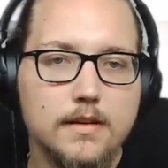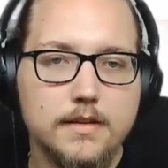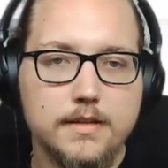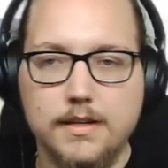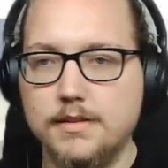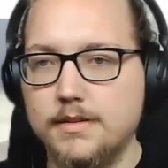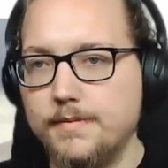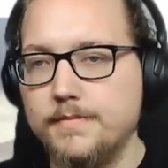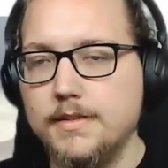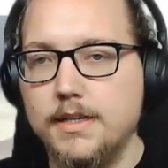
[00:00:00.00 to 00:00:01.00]
Yes,
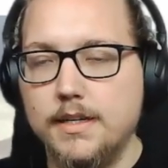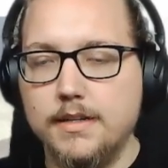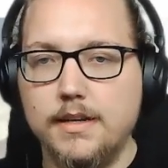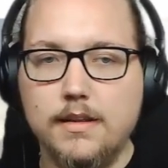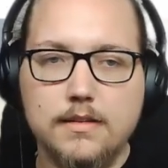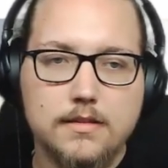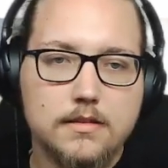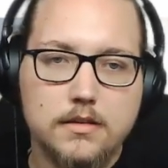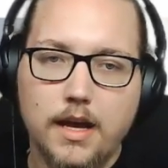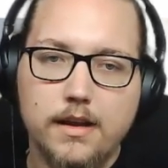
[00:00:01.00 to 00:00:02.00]
that's
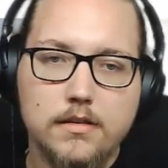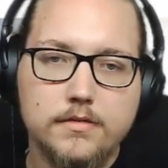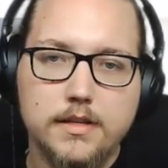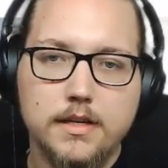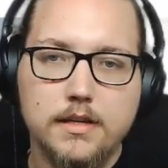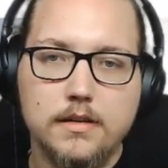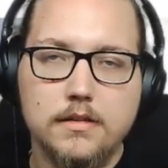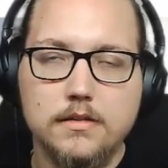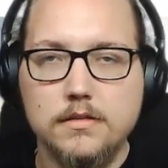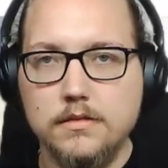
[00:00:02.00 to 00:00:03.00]
kind of the
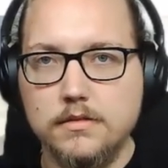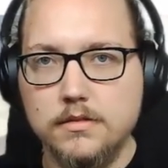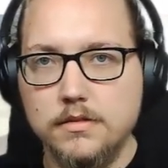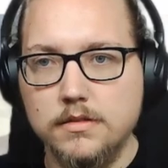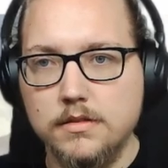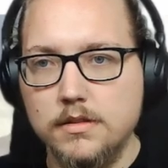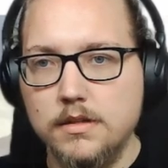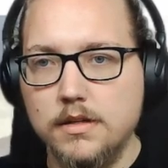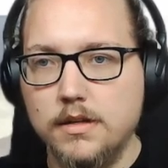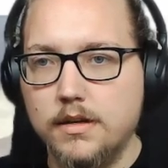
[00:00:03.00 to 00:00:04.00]

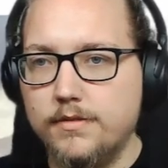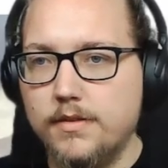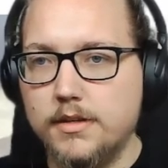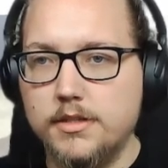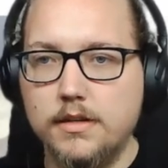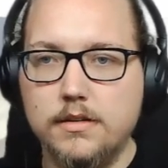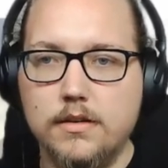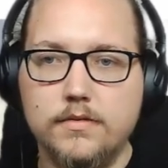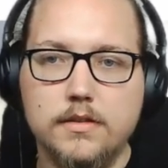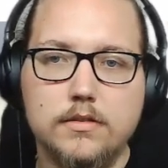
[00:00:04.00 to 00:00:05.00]
functionality
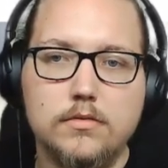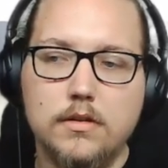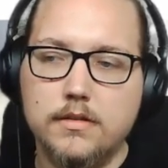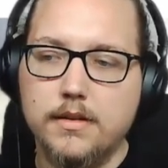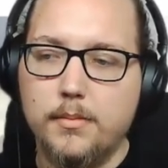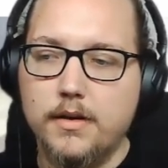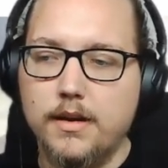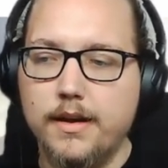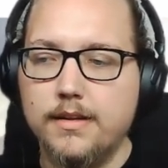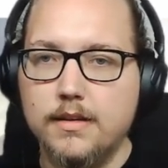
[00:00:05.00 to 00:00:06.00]
of the scroll snap
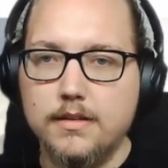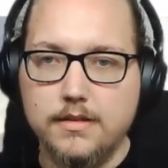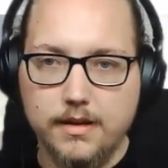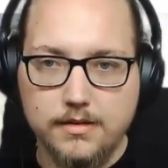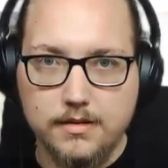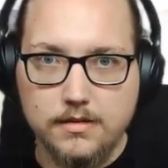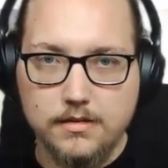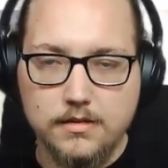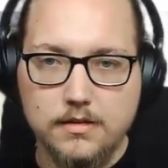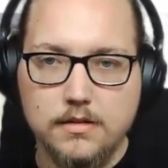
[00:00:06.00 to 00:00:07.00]
align center,
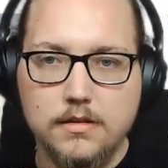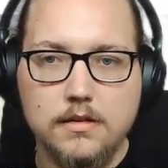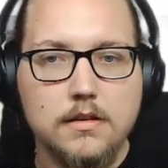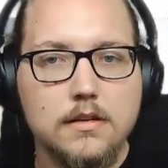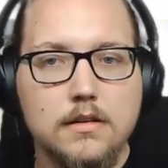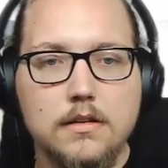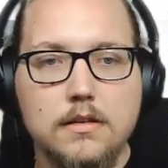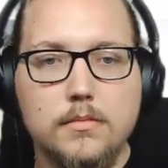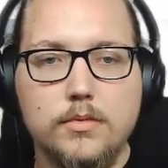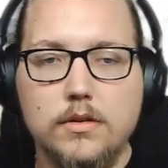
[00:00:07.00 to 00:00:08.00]

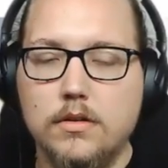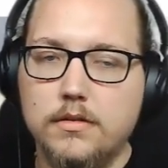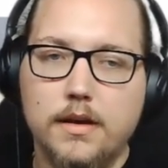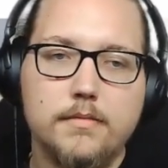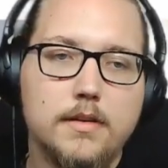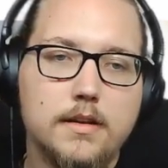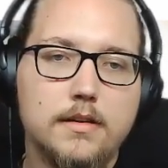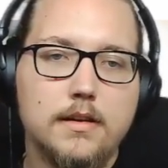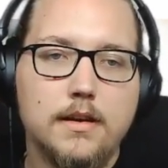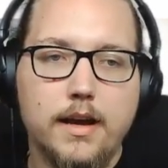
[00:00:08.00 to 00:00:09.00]
because it
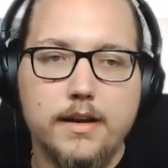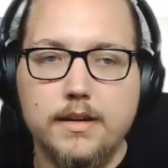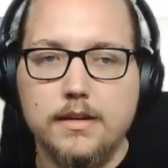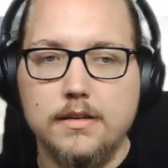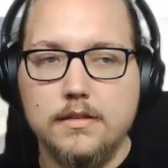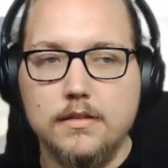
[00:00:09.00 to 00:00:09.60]
aligning